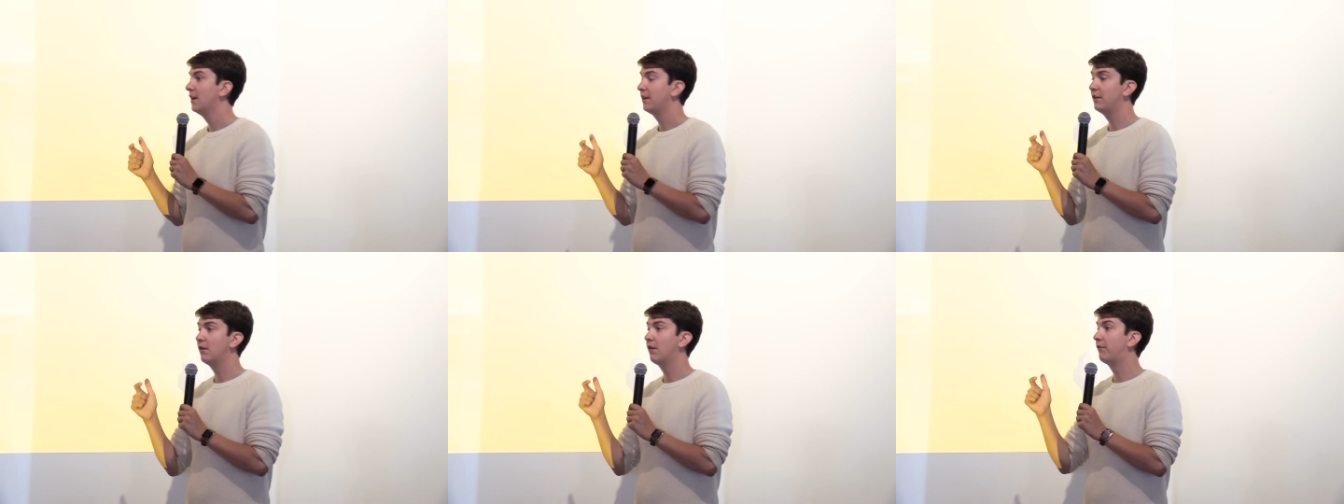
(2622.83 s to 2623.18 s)

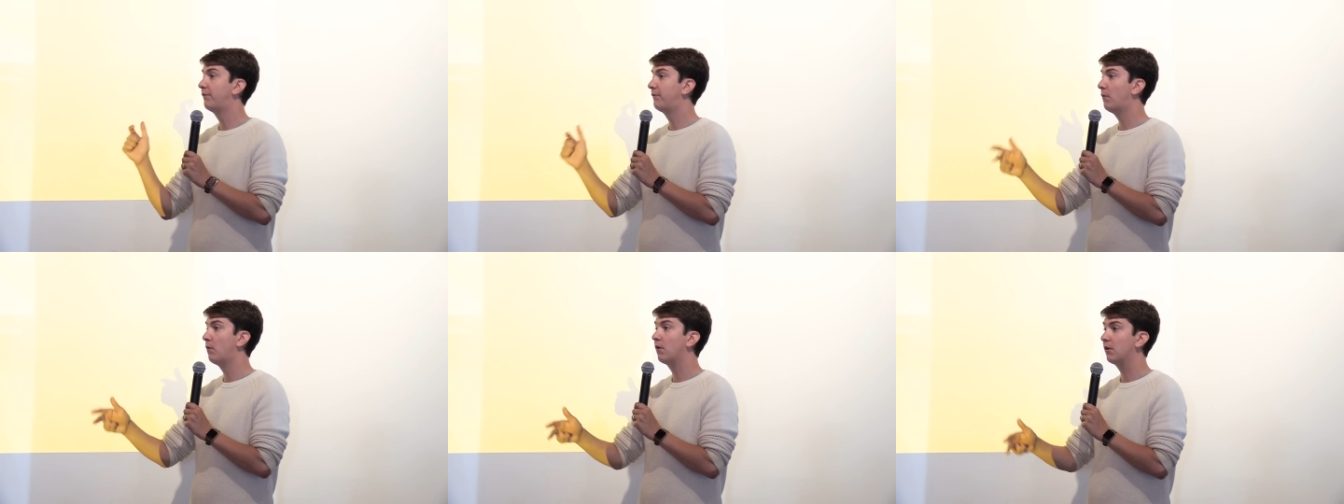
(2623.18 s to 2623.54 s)
you know,
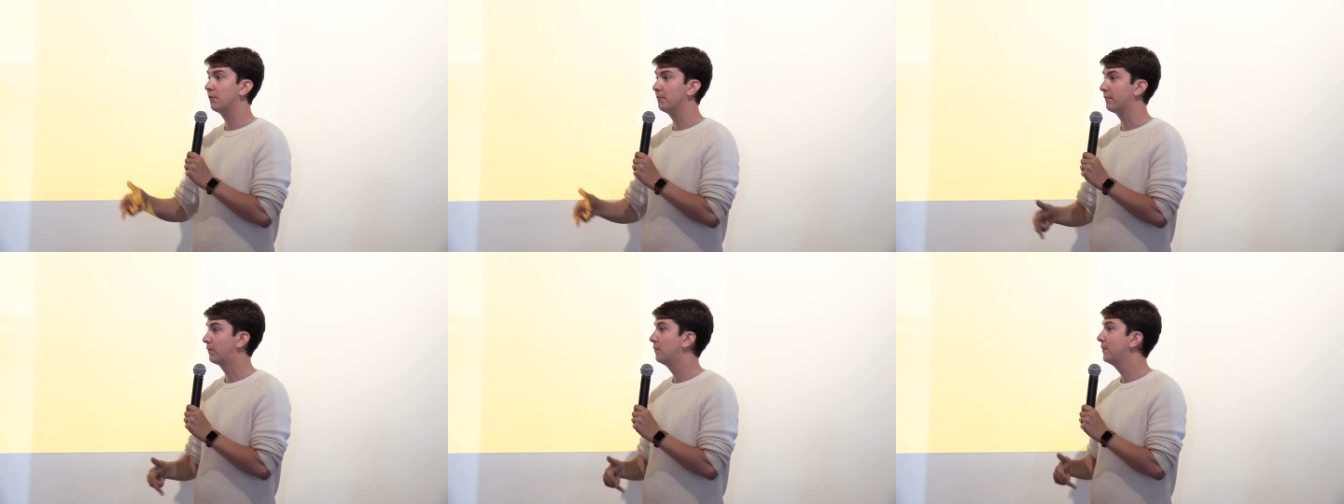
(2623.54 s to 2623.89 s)

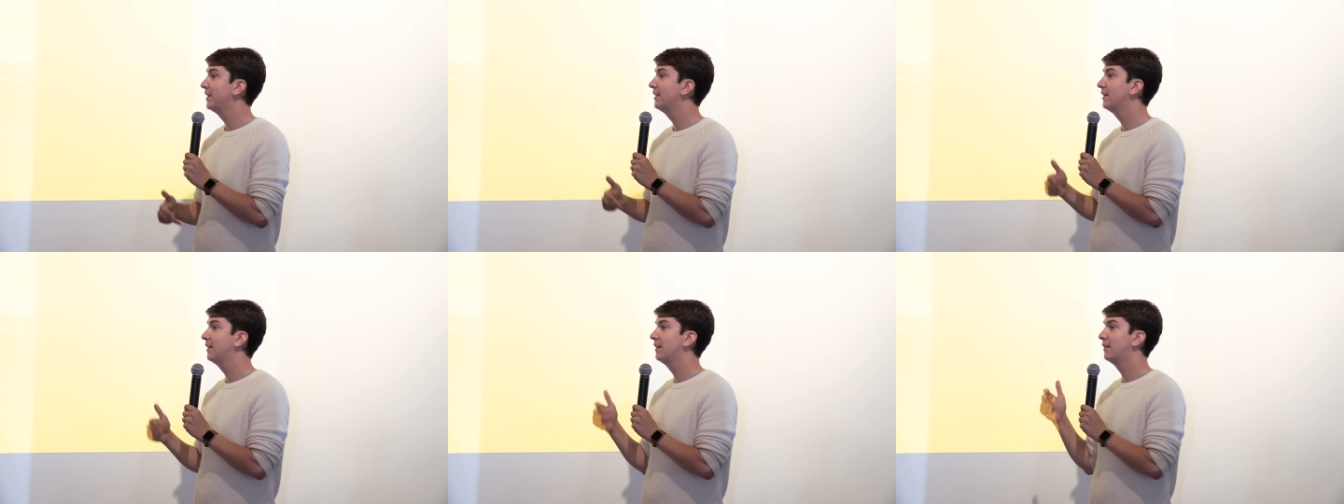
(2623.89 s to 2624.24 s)
forms,
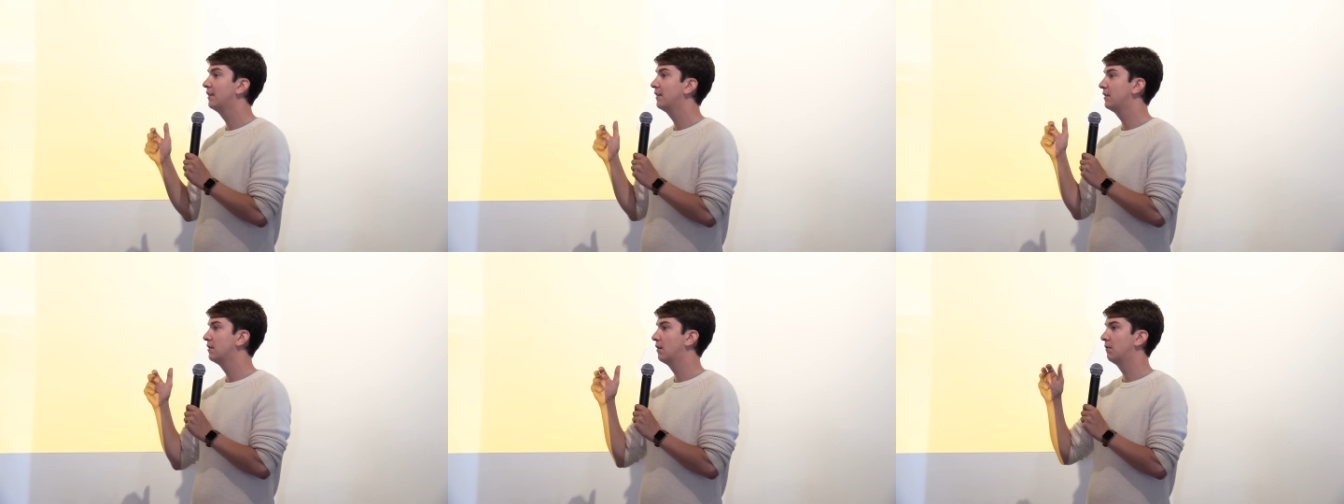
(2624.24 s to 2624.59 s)
we need,
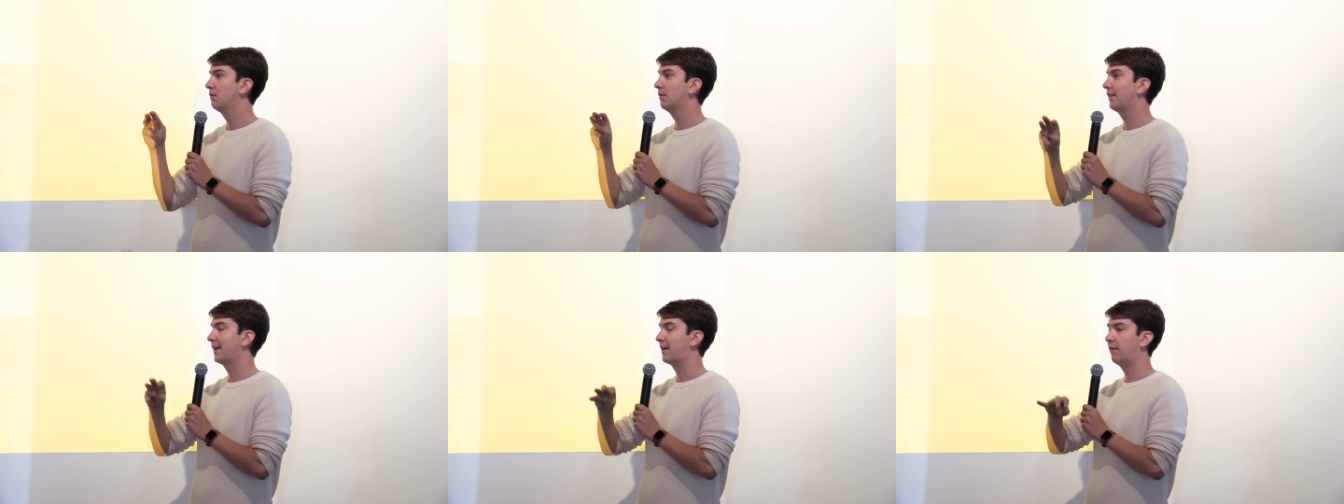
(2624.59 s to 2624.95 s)
you
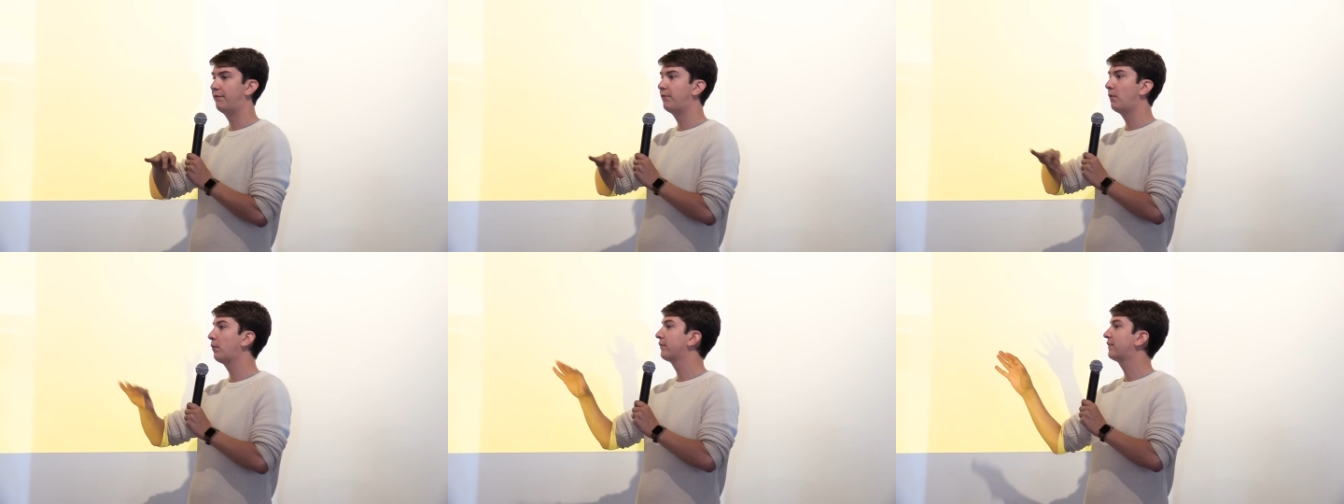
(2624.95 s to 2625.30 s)
know, like a
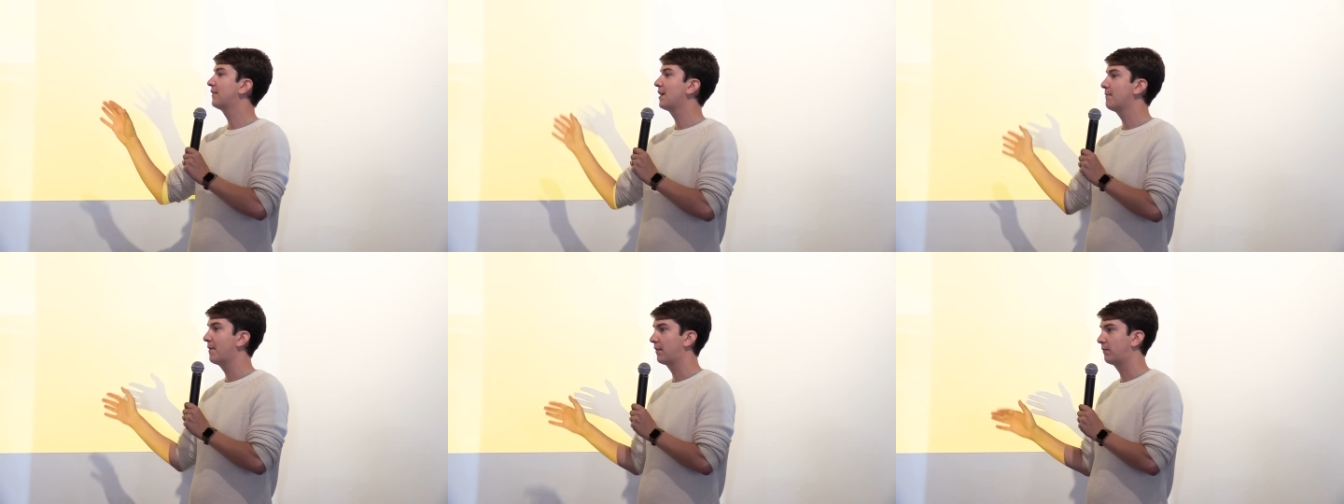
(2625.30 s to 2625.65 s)
full
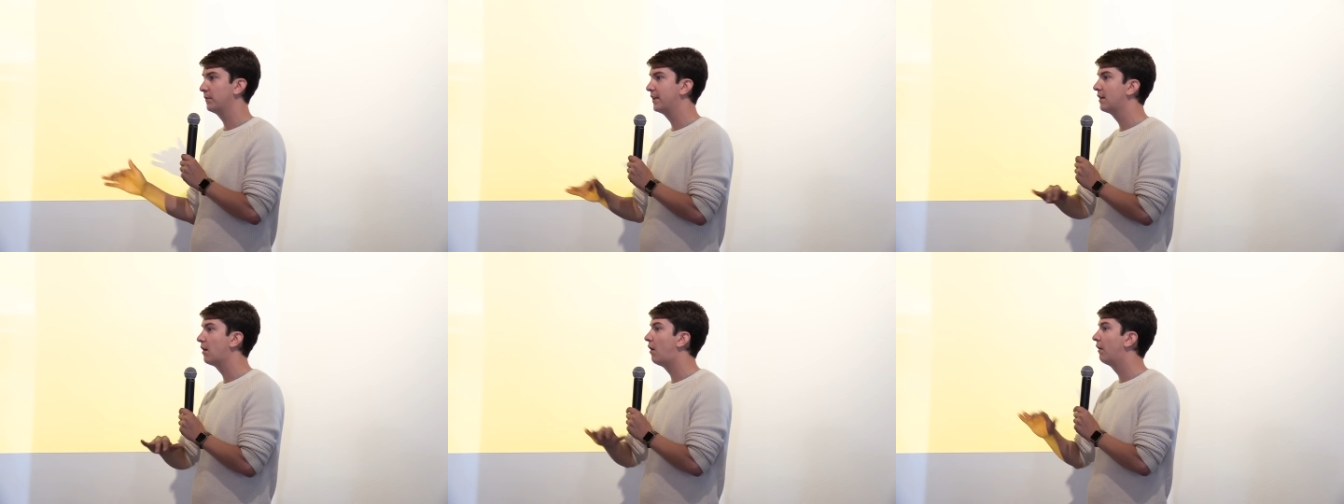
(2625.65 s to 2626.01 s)
CMS,
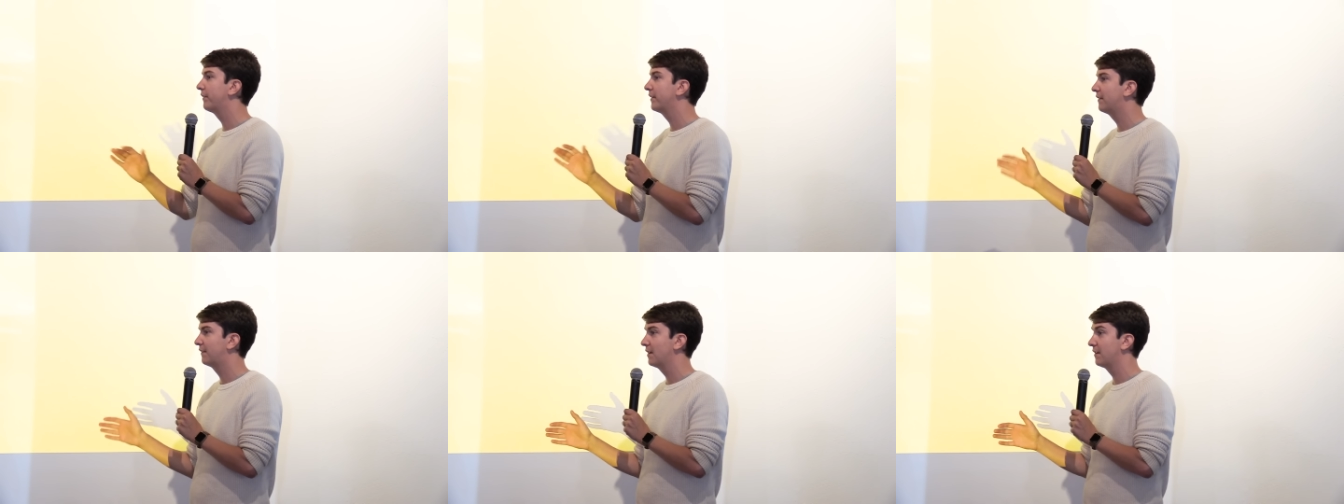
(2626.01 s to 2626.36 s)
we need all
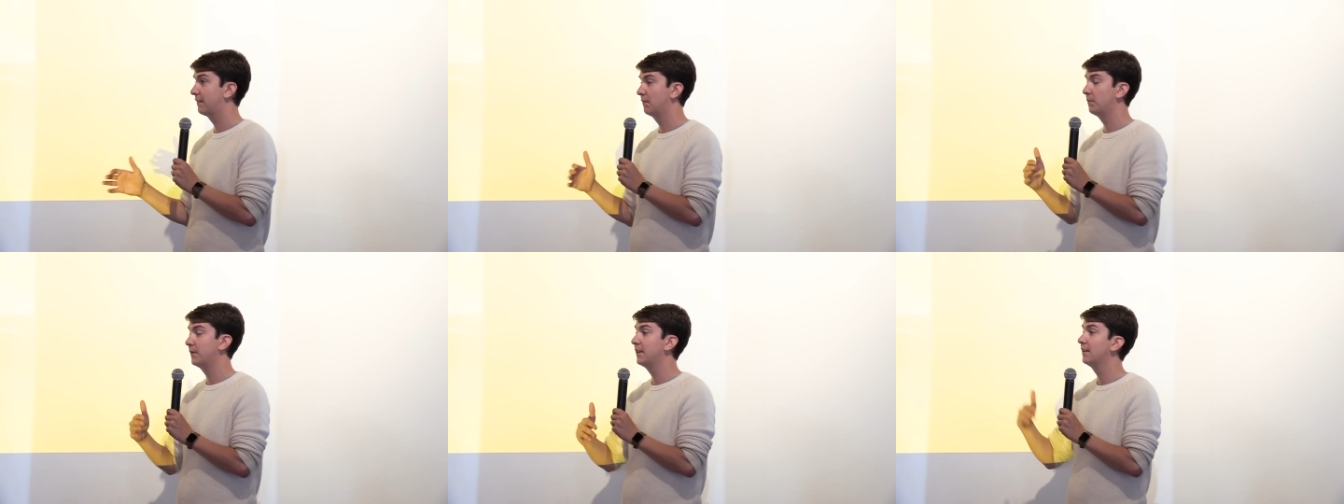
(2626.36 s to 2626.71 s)
these
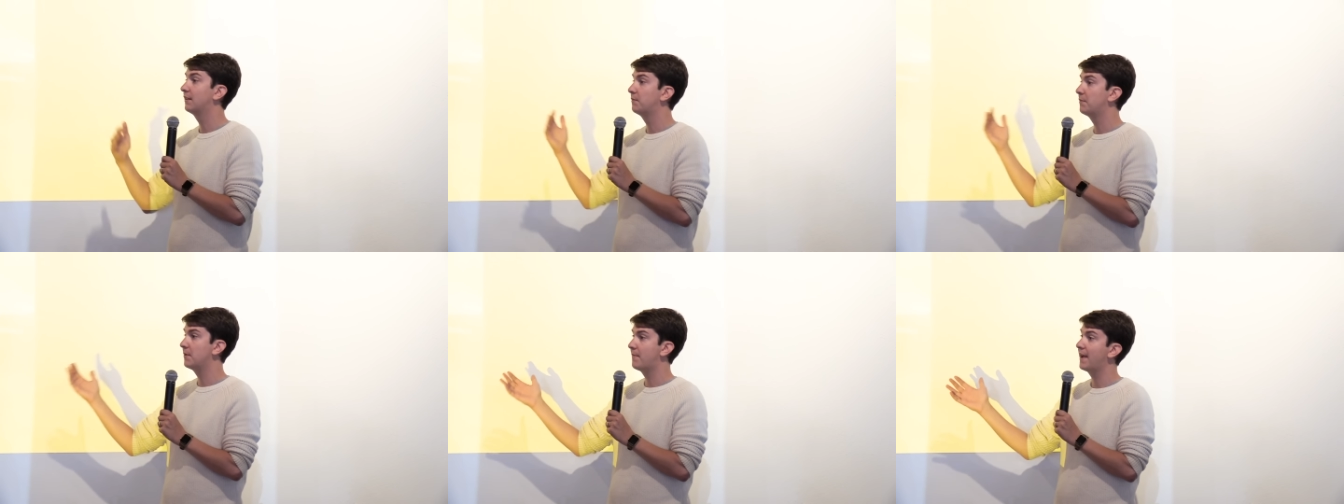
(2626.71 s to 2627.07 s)
things, and we need
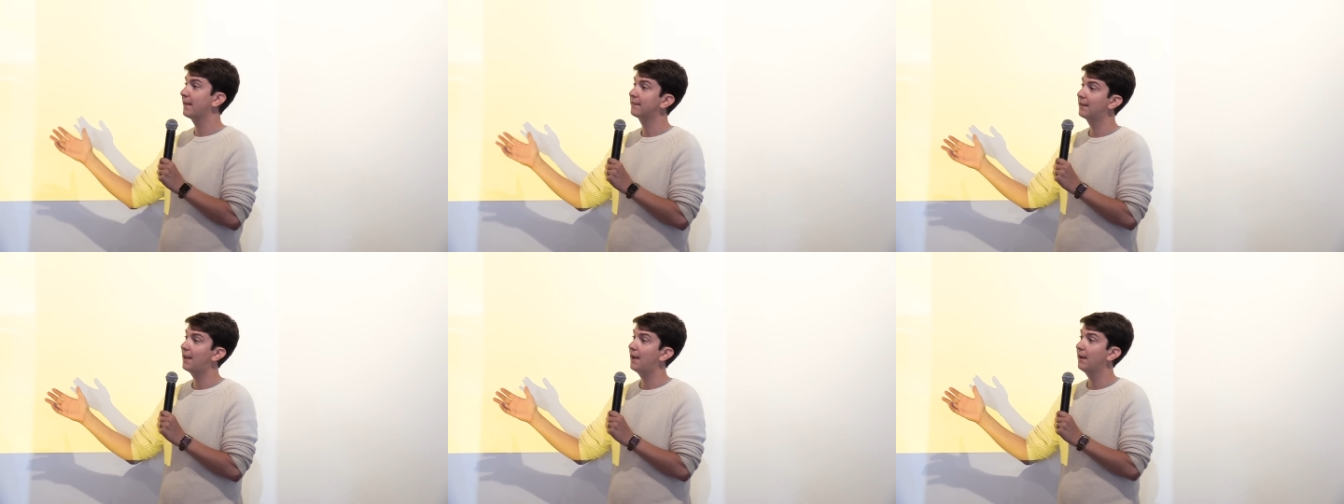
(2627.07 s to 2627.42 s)
it to be
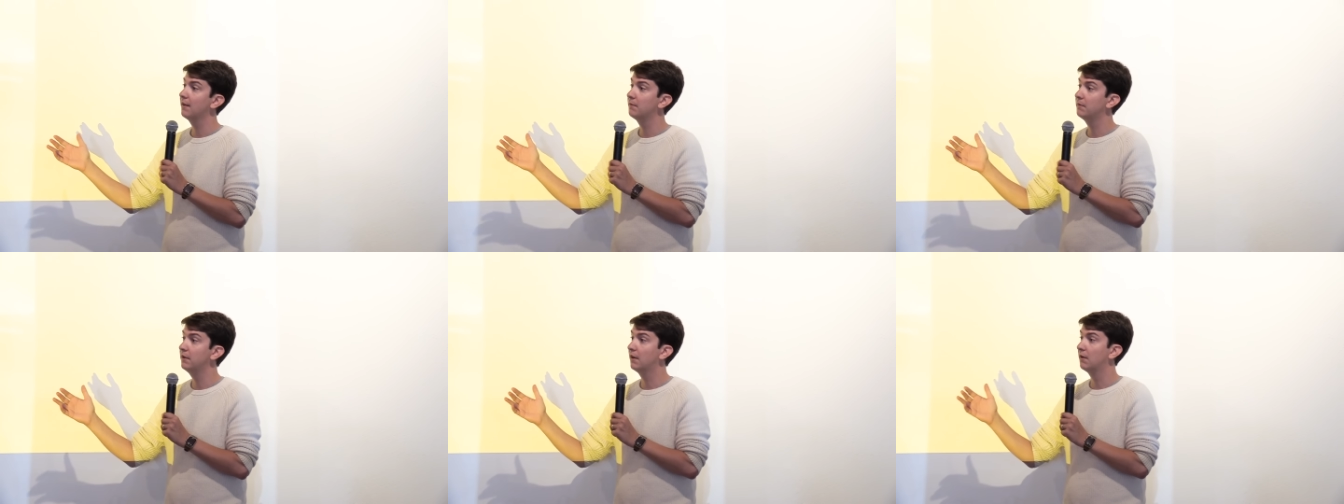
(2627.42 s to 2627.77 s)
best
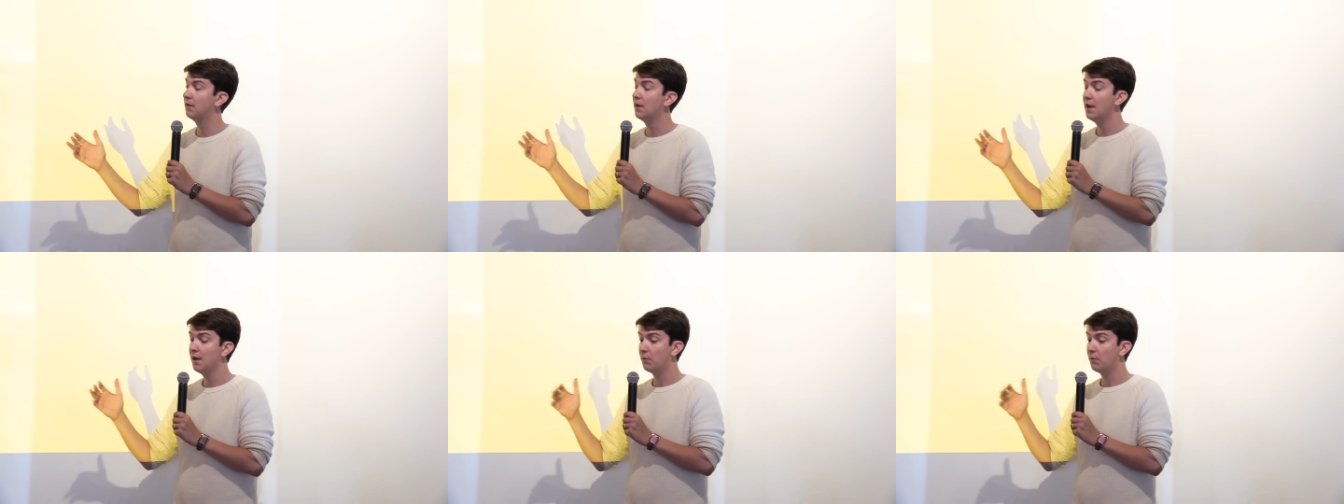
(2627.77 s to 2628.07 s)
class, you know,